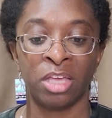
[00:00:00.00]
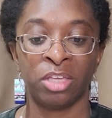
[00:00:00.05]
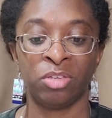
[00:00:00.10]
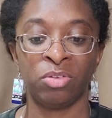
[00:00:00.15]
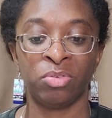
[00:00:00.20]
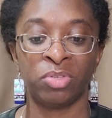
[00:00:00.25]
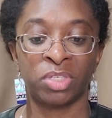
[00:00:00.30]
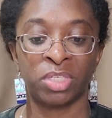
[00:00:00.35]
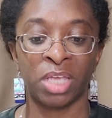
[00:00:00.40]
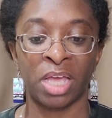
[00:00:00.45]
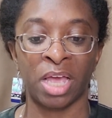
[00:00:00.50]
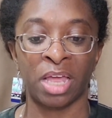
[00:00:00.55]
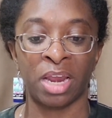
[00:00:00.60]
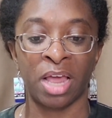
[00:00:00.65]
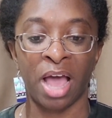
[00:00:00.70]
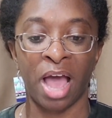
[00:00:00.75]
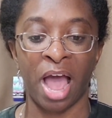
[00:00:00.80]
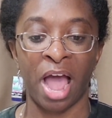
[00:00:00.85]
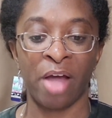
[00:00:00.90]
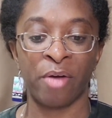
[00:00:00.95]
You said,
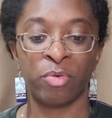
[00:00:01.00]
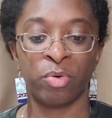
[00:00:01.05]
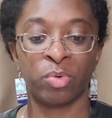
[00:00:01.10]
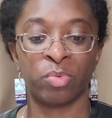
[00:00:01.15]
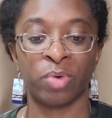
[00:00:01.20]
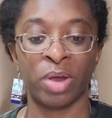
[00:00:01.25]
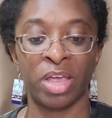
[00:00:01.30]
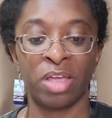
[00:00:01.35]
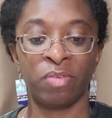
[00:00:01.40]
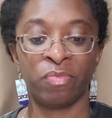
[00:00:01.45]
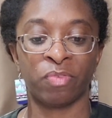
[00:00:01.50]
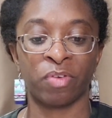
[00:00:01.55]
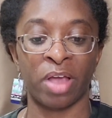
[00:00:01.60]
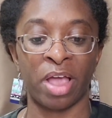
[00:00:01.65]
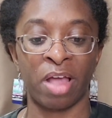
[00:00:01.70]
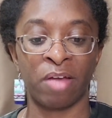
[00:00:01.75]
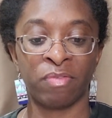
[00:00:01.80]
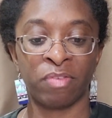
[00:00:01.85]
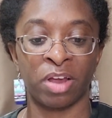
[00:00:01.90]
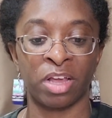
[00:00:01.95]
I will reign
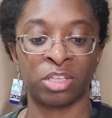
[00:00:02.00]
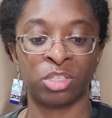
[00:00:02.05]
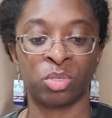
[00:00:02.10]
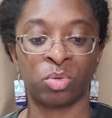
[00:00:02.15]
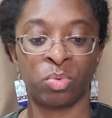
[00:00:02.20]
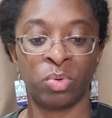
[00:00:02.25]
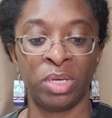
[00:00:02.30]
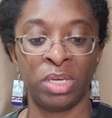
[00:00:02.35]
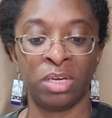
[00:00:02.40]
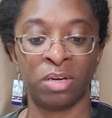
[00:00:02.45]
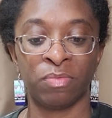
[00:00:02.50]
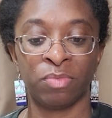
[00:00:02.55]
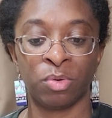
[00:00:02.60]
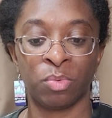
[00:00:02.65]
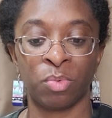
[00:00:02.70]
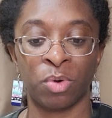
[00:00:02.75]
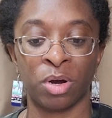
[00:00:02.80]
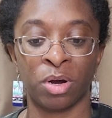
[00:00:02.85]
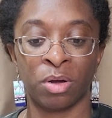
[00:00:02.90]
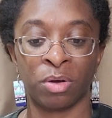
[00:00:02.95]
forever as queen of the
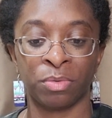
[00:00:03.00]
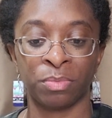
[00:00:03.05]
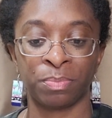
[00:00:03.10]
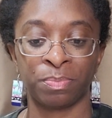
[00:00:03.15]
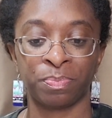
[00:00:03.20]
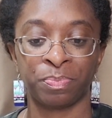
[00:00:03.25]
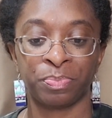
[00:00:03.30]
world.